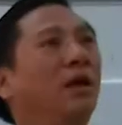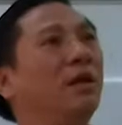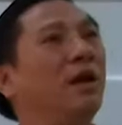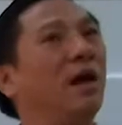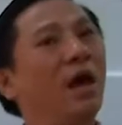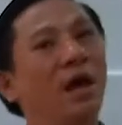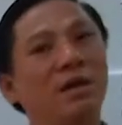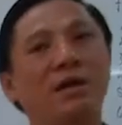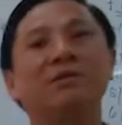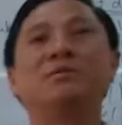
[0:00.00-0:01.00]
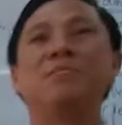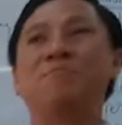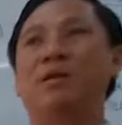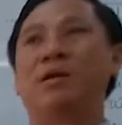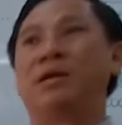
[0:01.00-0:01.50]
in the head of
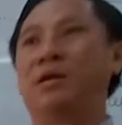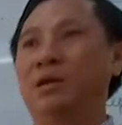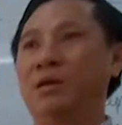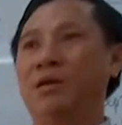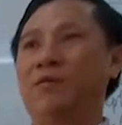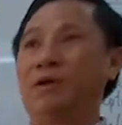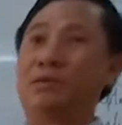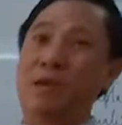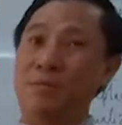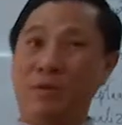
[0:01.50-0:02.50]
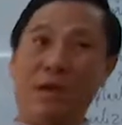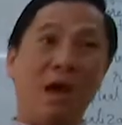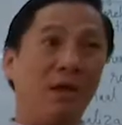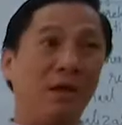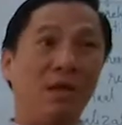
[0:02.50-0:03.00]
somebody. For example, the
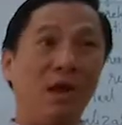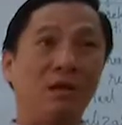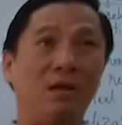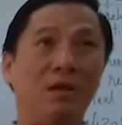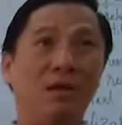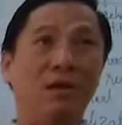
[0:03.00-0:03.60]
architect,